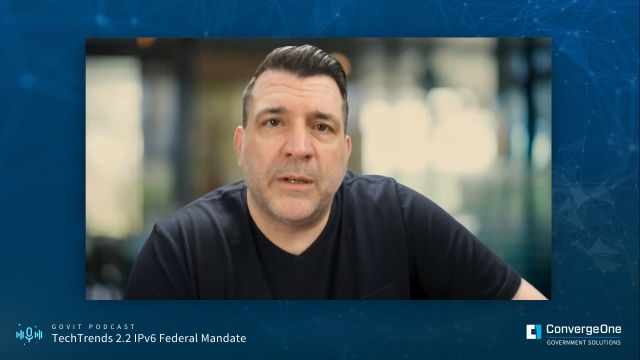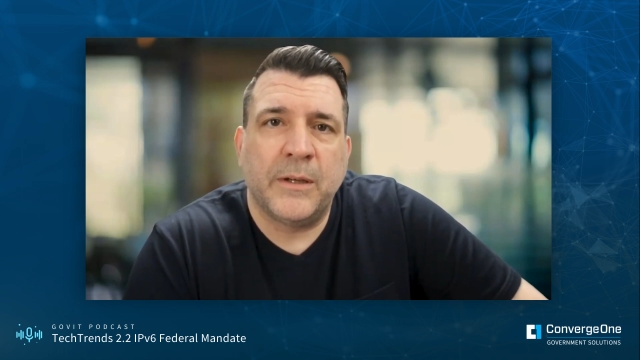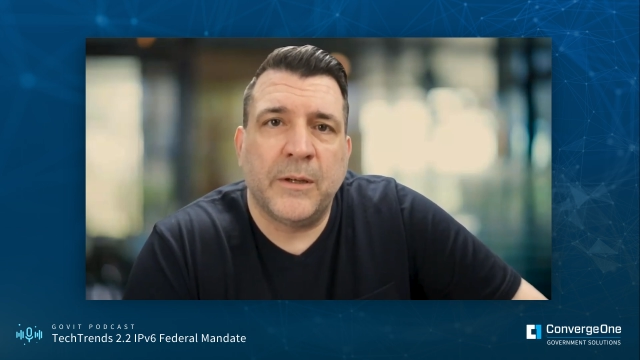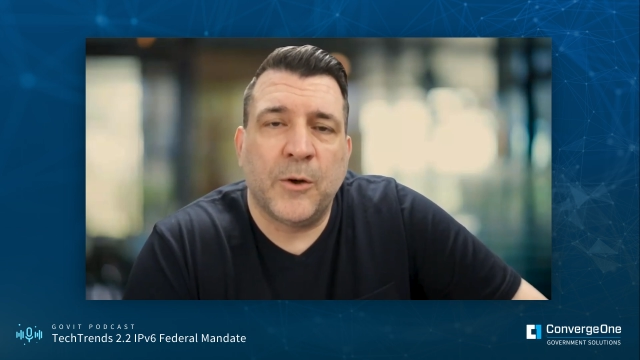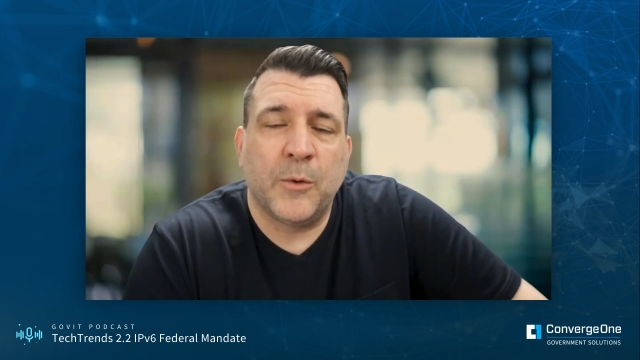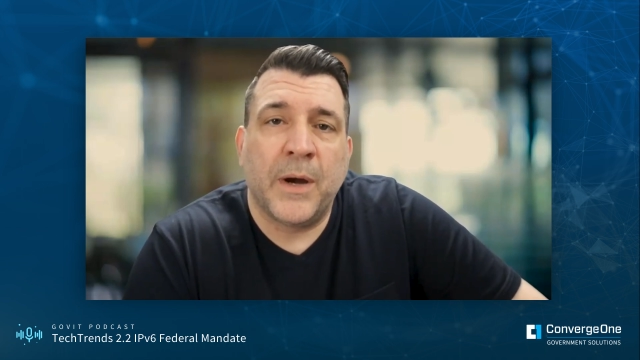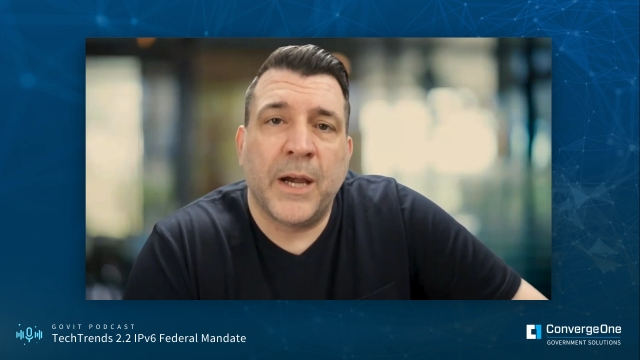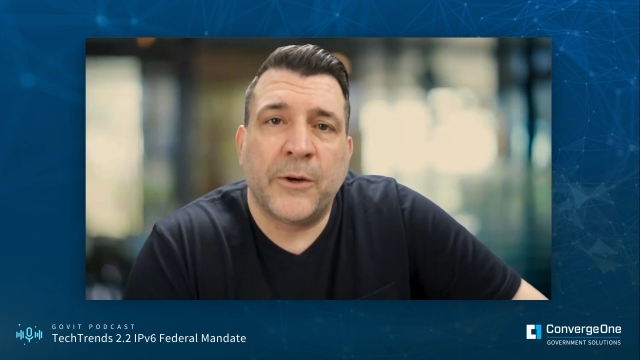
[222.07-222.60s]

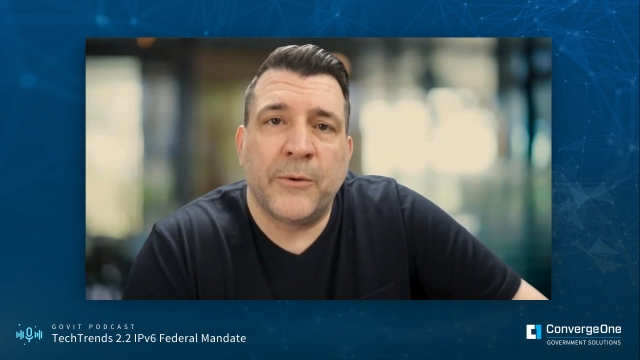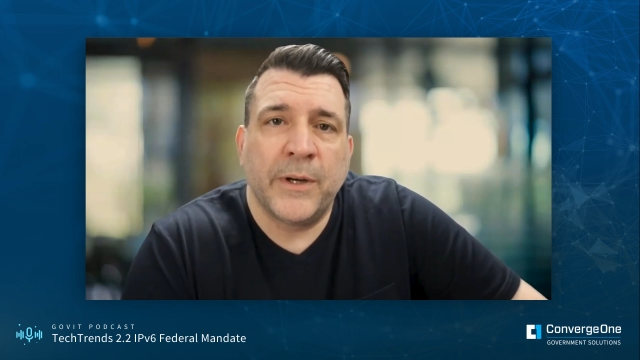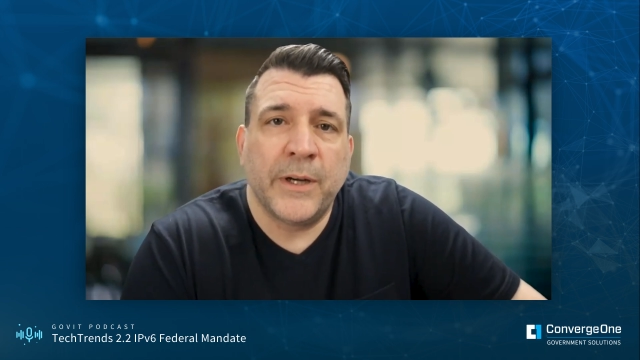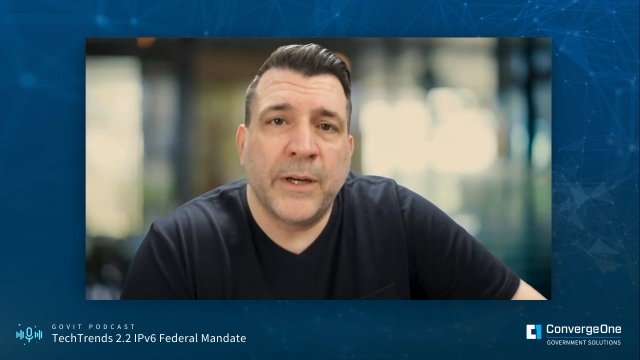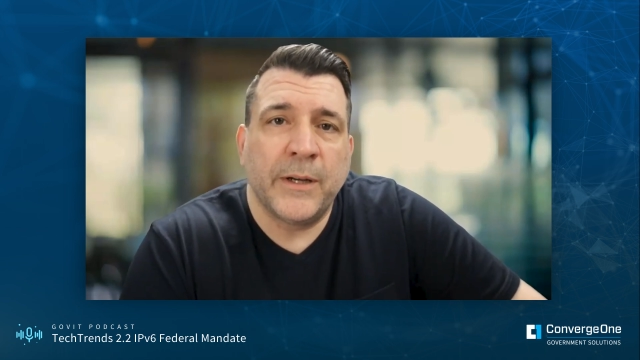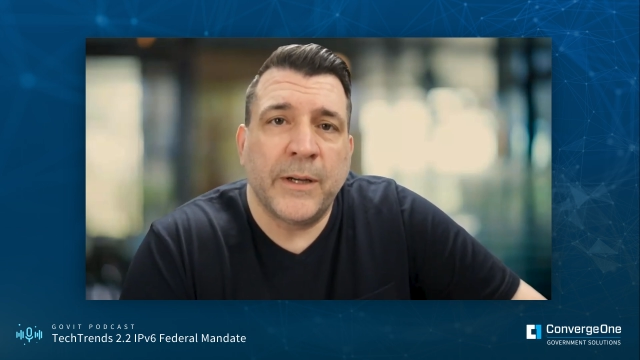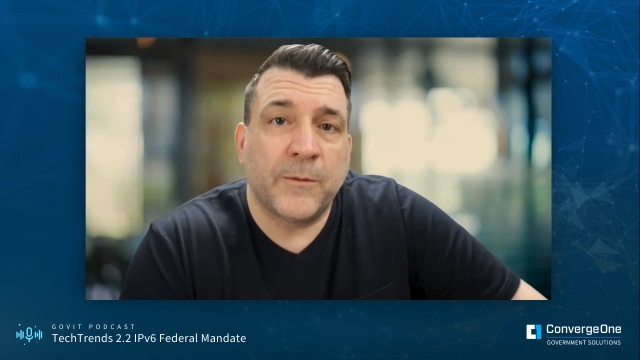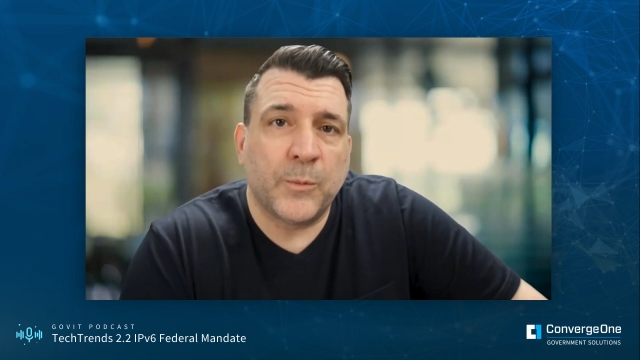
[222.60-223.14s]

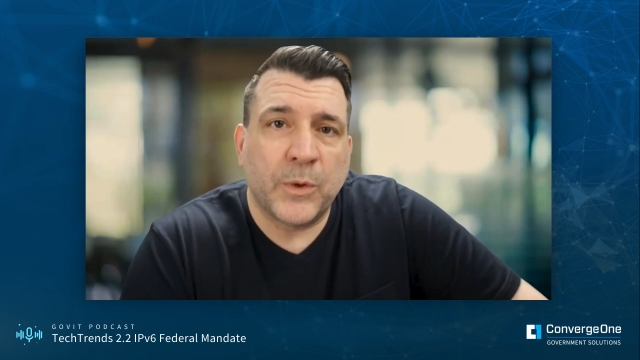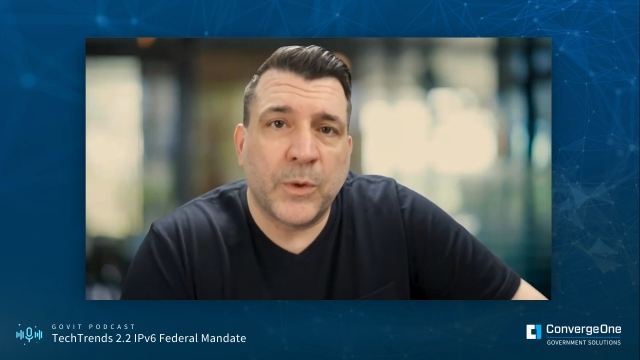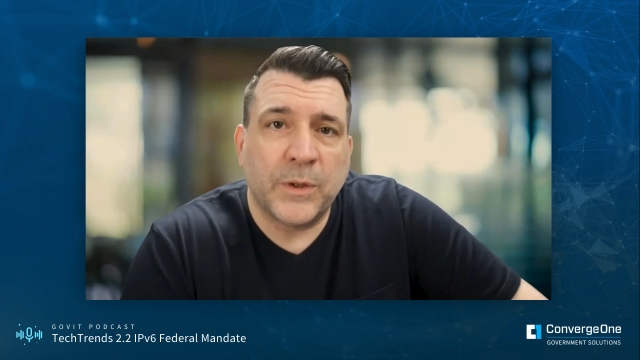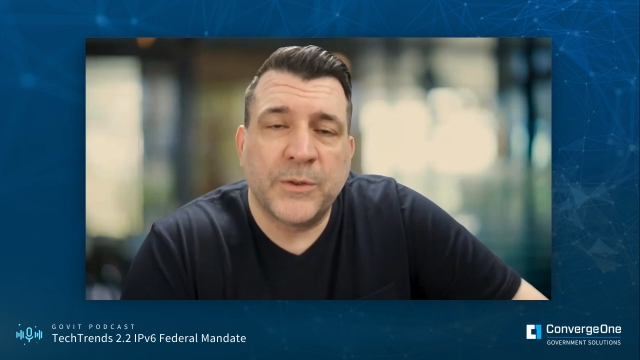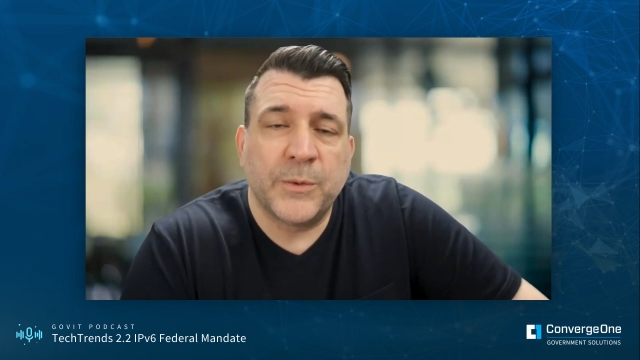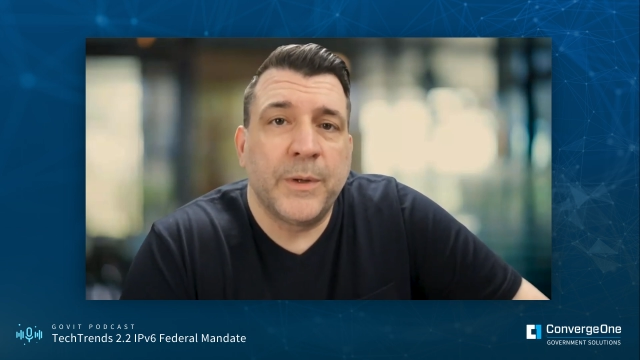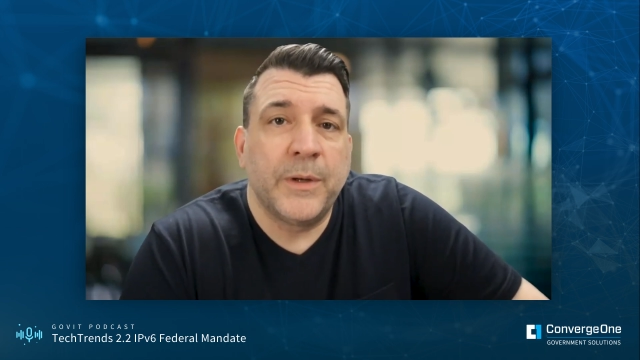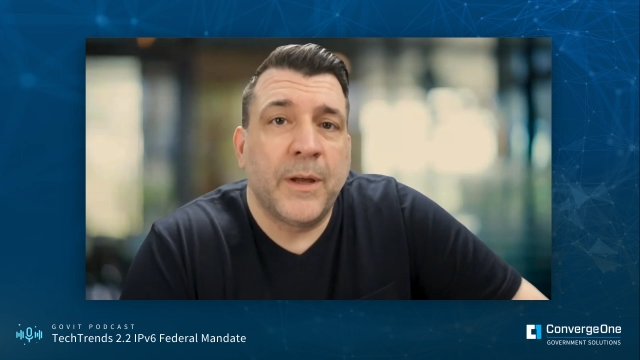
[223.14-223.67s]
migrating from
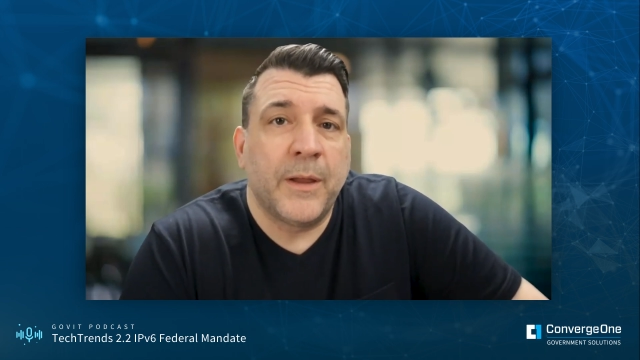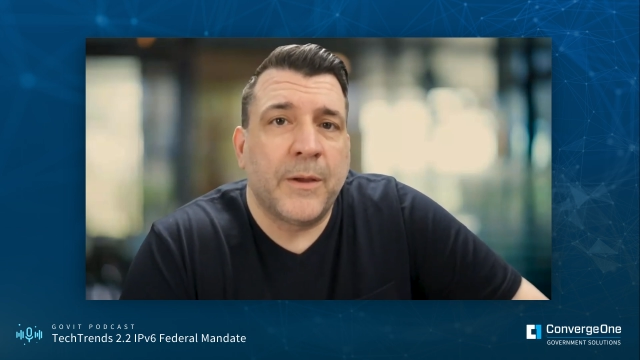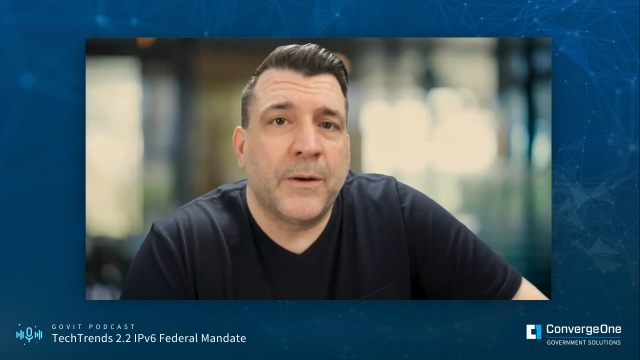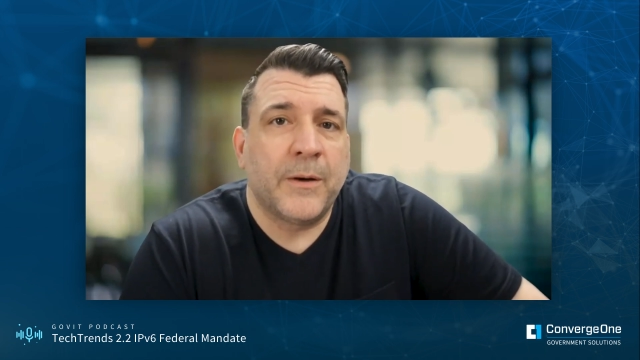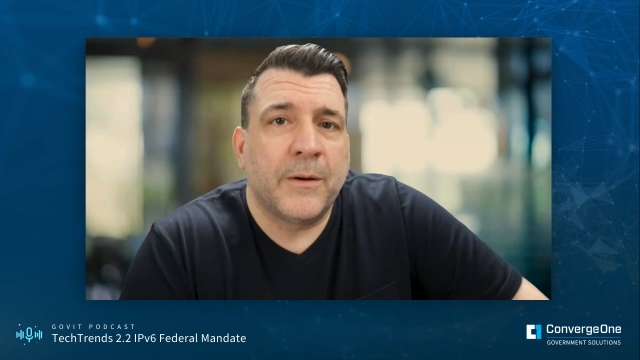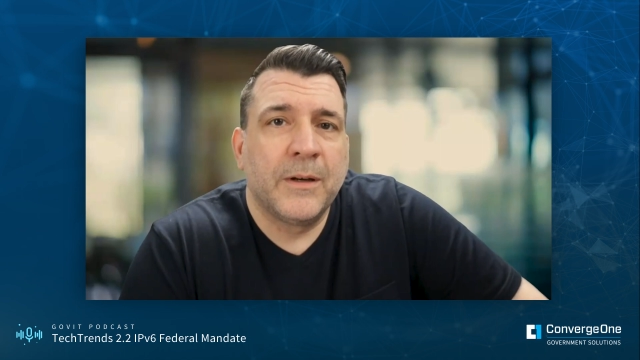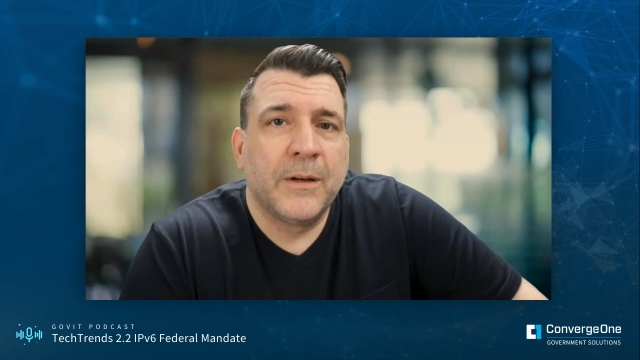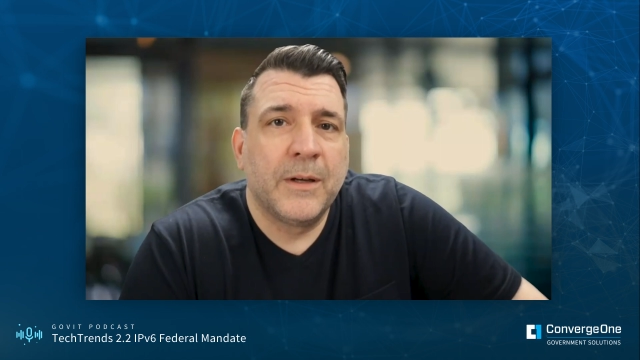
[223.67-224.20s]
one to
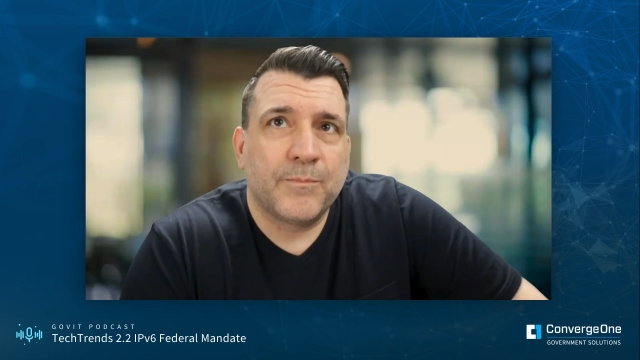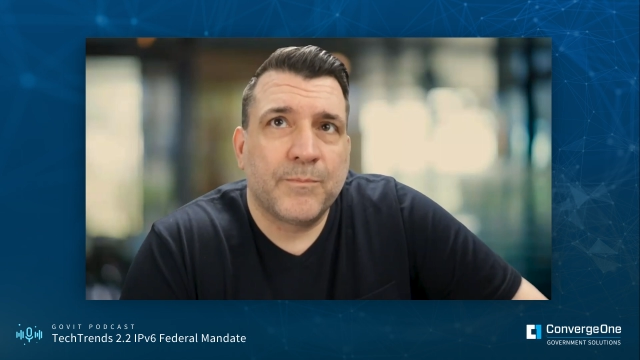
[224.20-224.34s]
another,